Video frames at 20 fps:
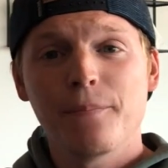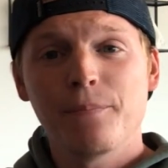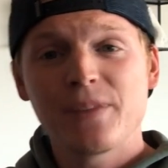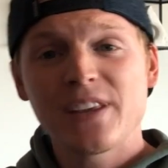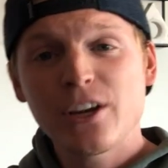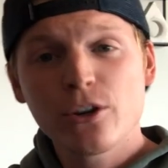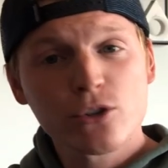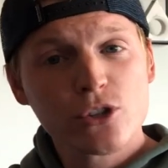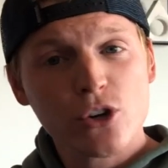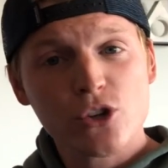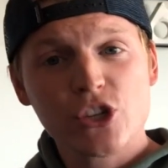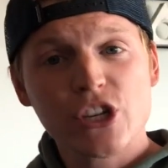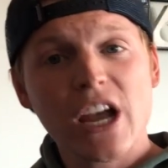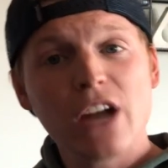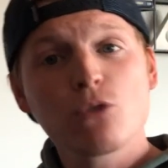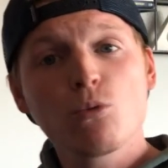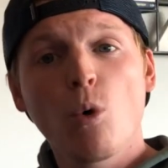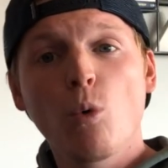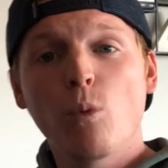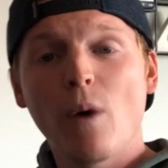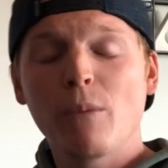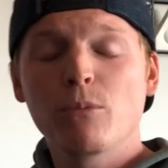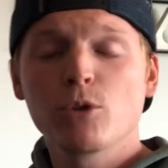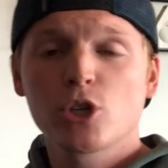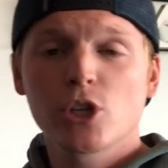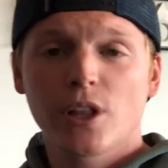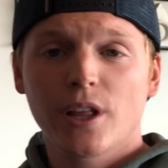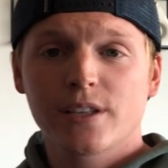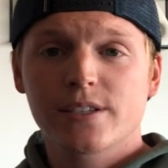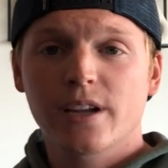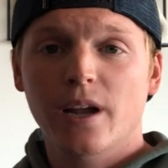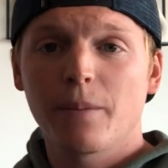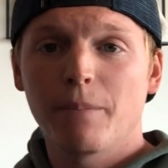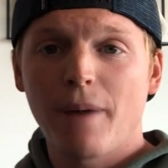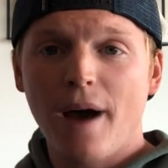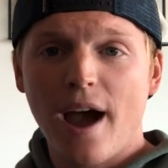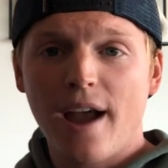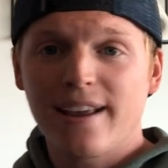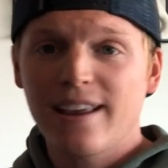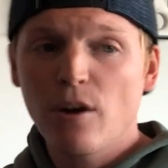Here's our schedule. When would you like to come
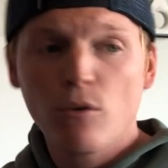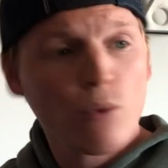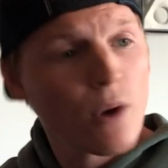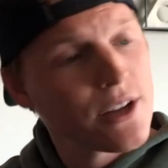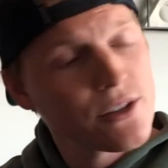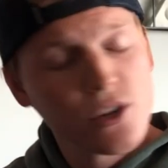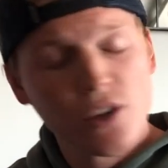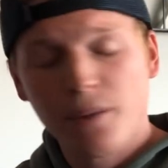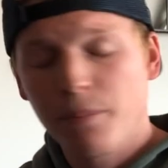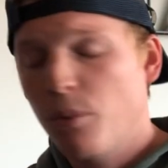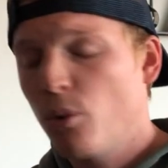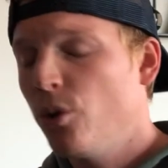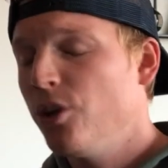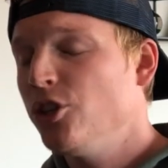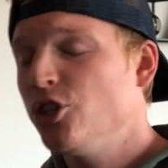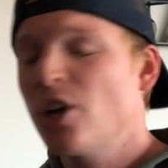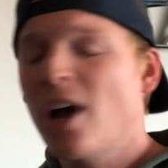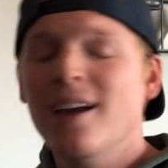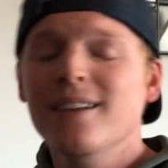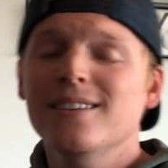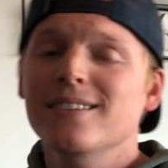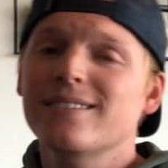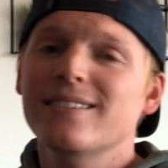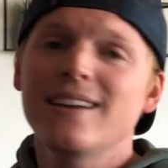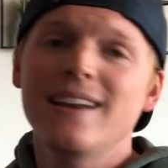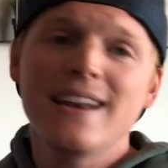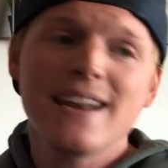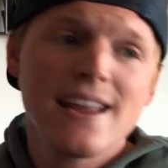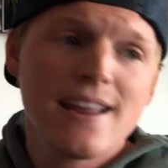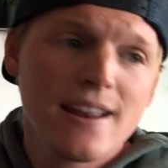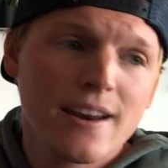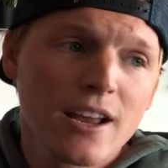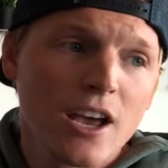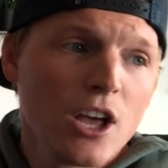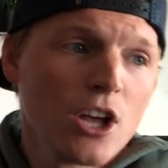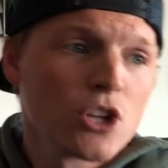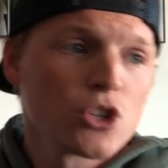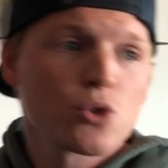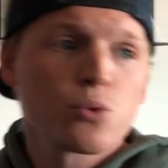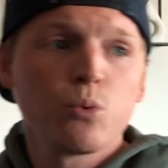by? Get right to the point. John doesn't need
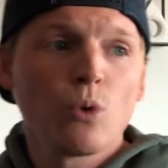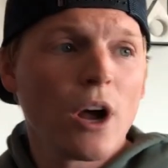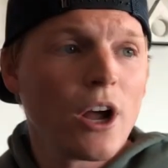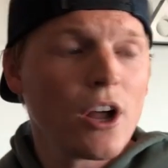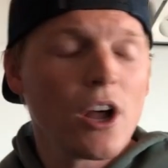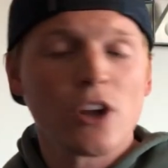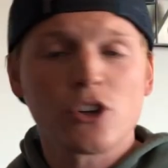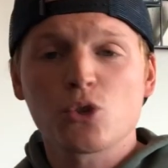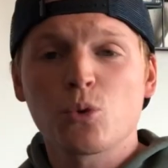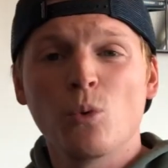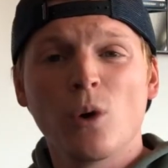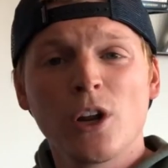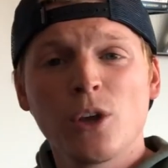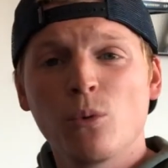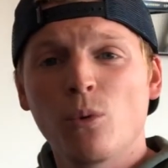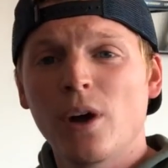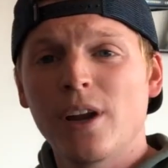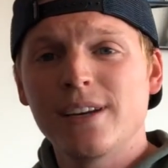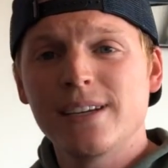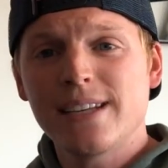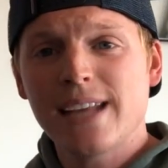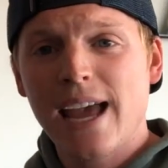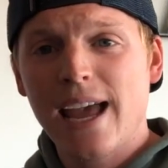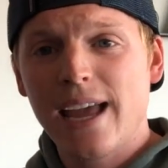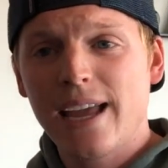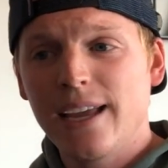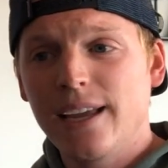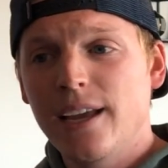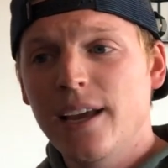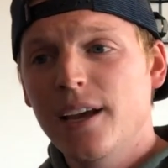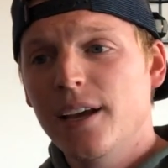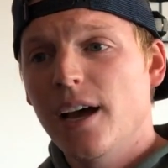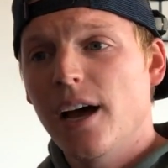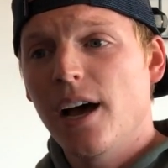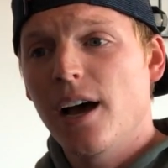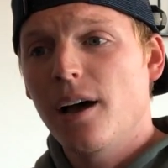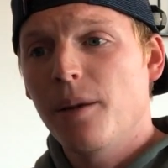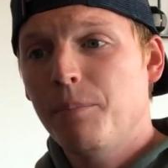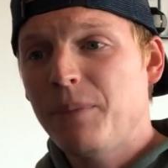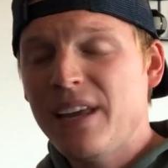a 21-day
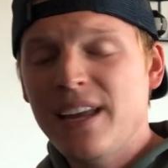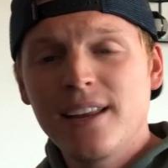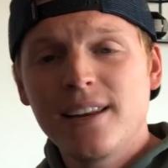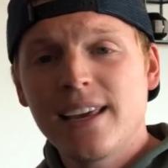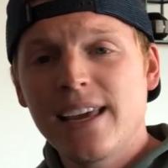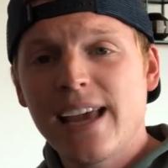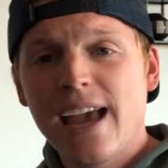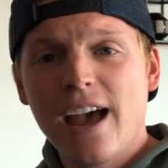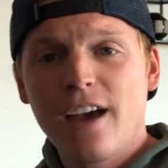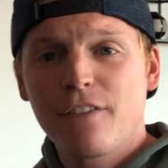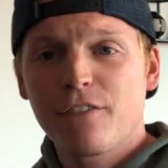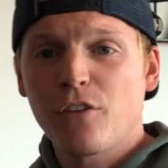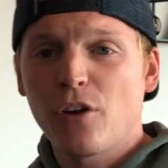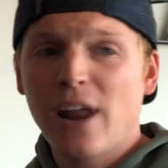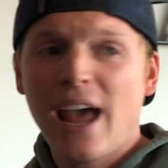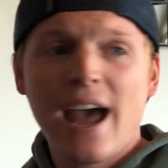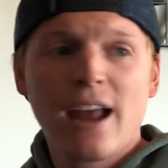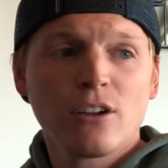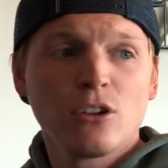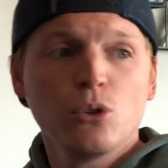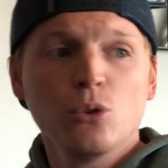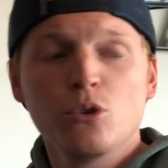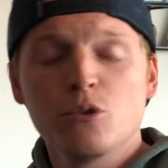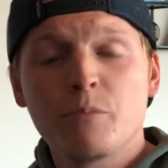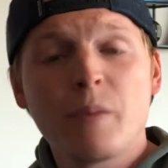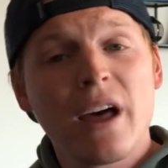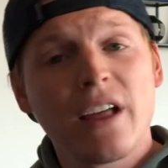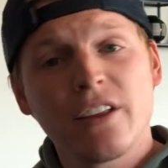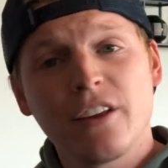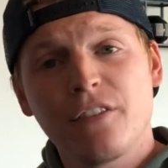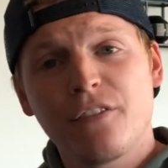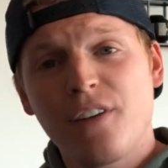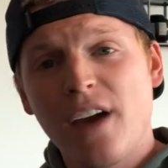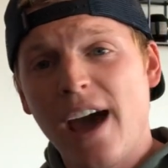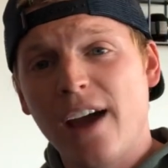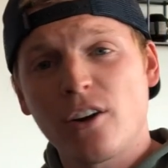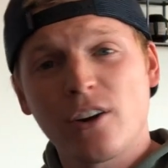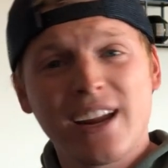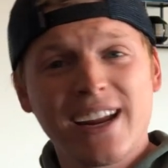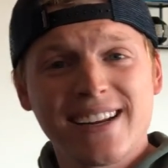PDF on how to lose belly
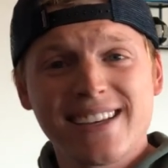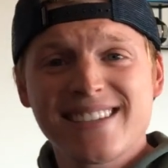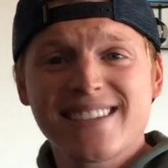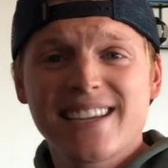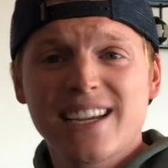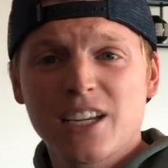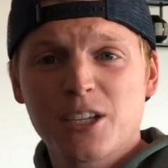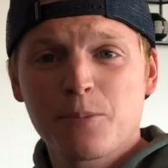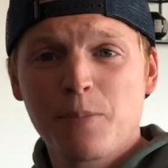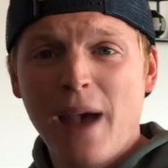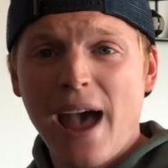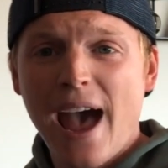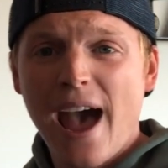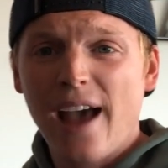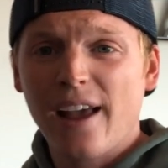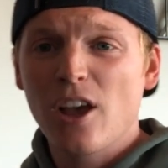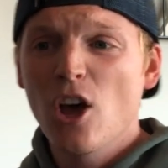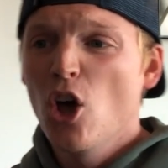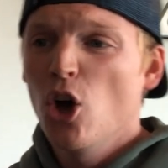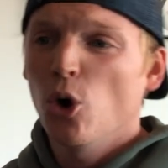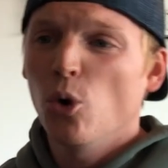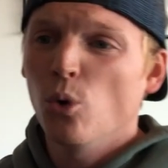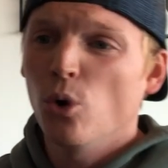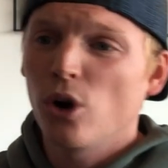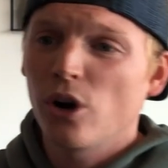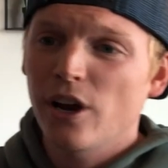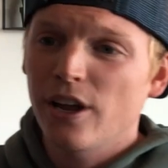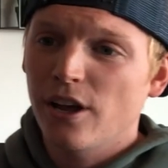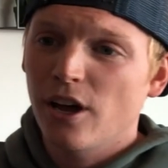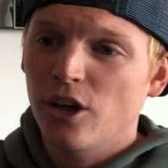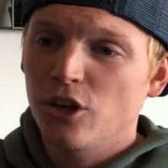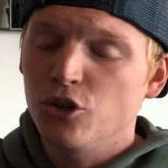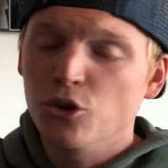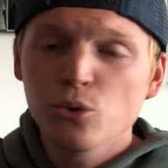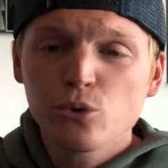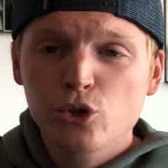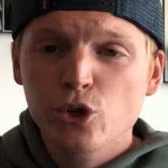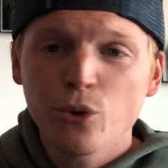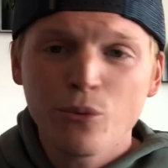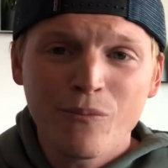fat or get a six-pack or a
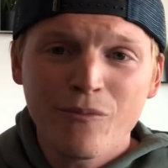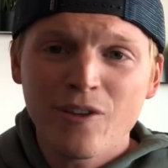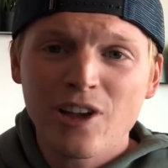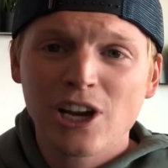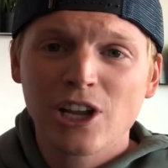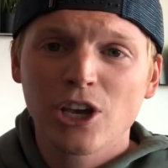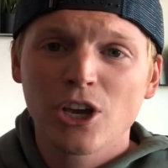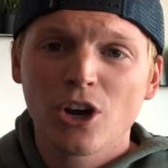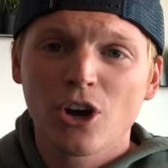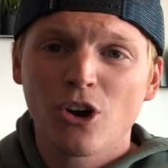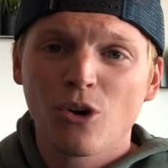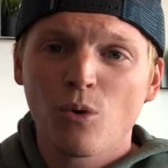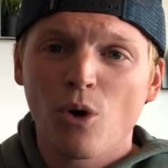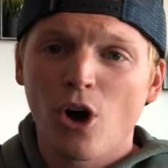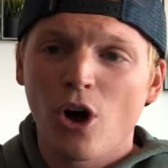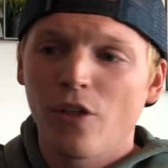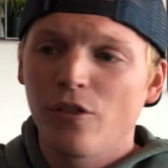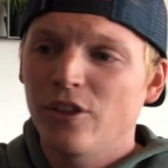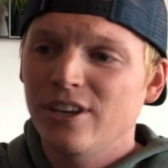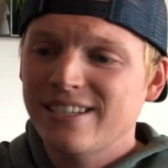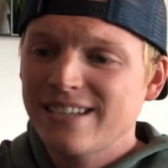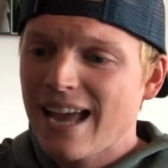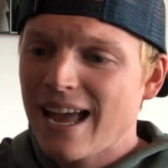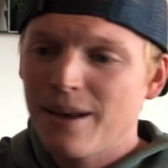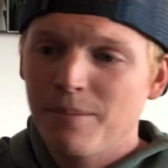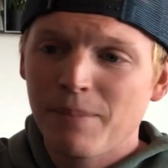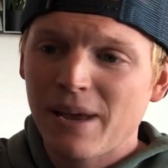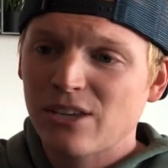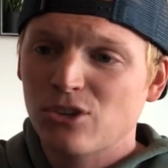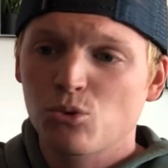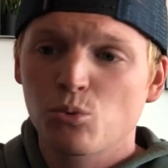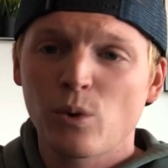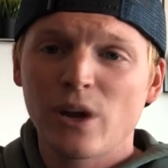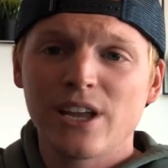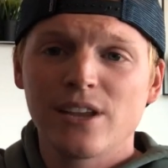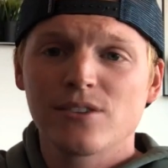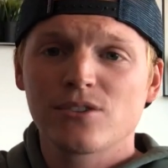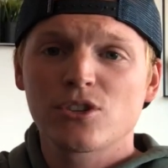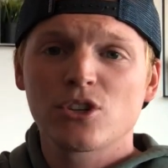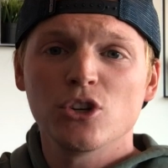YouTube video on the 10 best
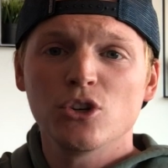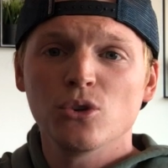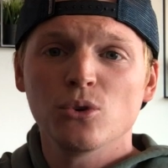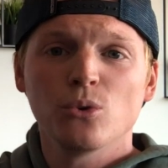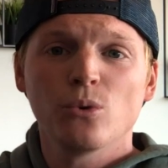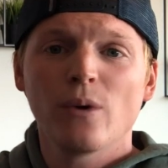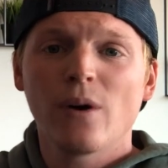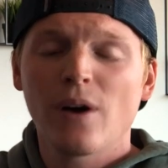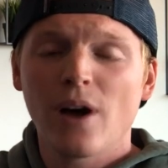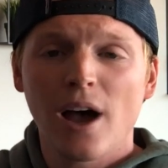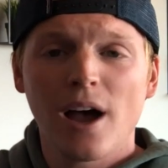ways to do,